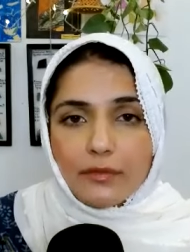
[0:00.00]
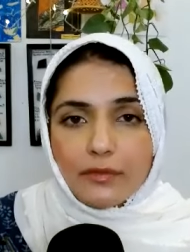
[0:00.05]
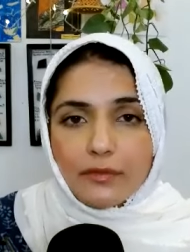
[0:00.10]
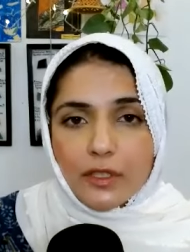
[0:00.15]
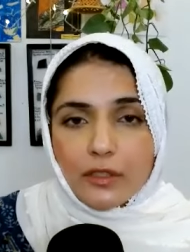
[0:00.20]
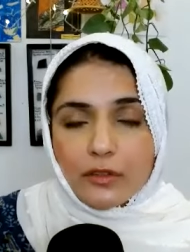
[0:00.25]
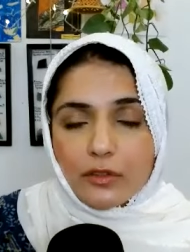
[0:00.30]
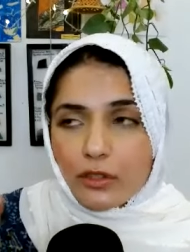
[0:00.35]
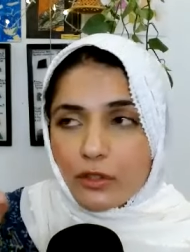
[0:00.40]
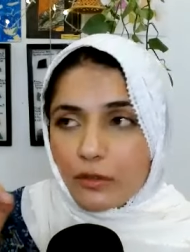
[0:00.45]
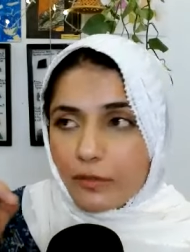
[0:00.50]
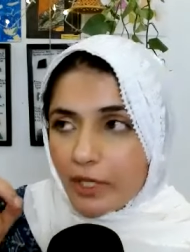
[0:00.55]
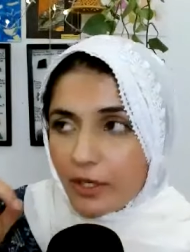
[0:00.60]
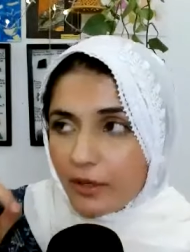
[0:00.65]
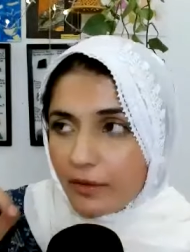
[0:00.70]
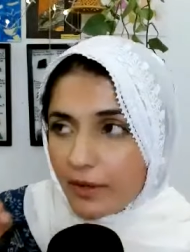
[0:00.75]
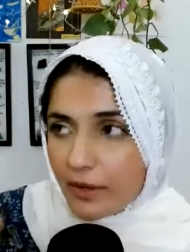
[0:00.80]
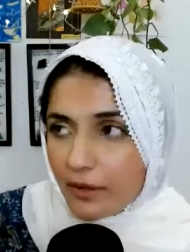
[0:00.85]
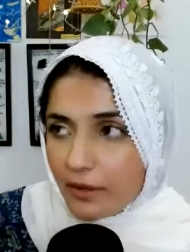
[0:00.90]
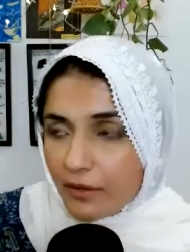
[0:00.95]
There's going to be
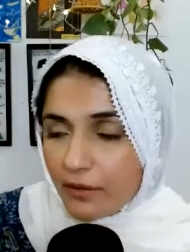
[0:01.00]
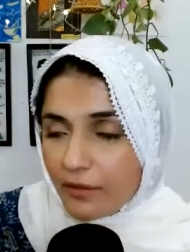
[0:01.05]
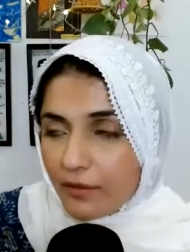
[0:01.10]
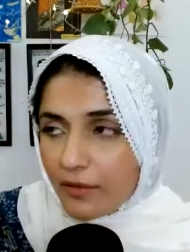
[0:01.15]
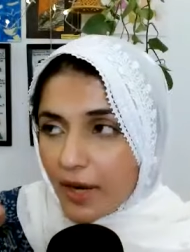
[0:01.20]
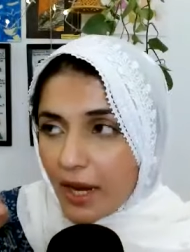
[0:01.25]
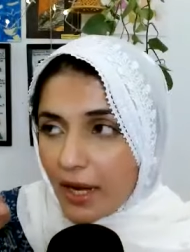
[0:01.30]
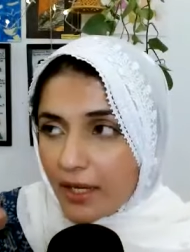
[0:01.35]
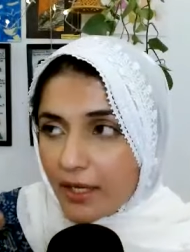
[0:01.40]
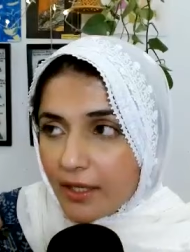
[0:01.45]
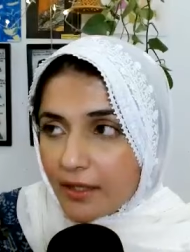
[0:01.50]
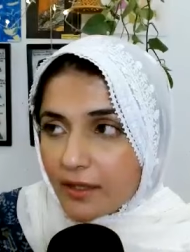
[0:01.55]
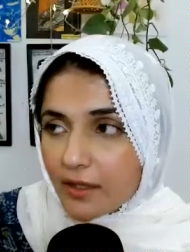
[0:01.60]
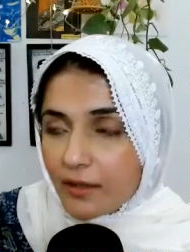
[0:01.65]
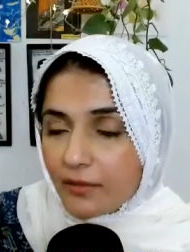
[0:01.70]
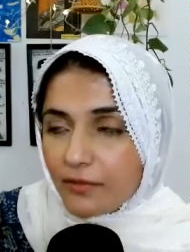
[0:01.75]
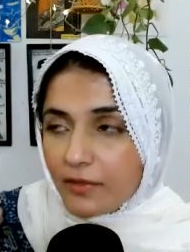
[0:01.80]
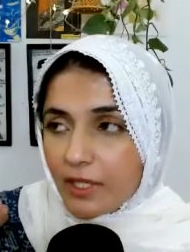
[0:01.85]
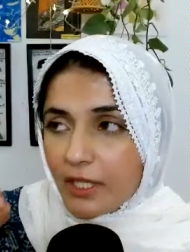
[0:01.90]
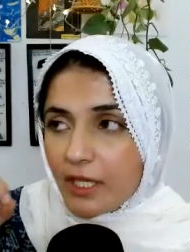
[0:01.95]
a re-
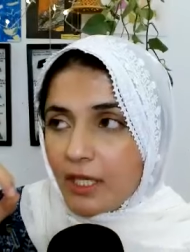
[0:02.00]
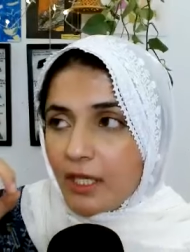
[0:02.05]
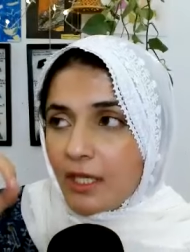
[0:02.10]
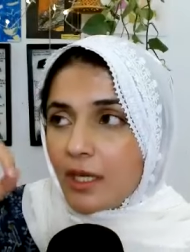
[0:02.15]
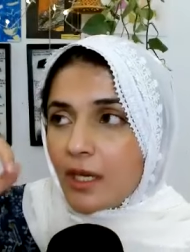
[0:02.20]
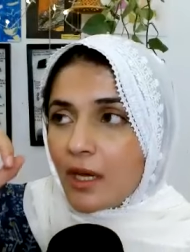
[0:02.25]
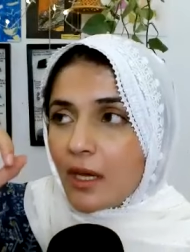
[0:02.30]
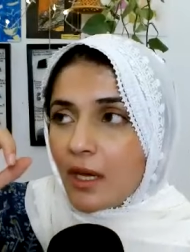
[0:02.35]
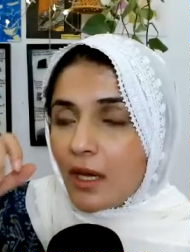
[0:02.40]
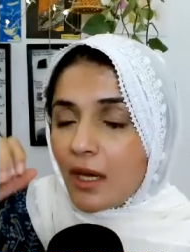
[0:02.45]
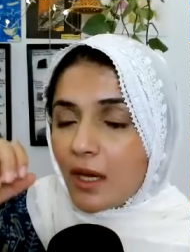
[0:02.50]
relatively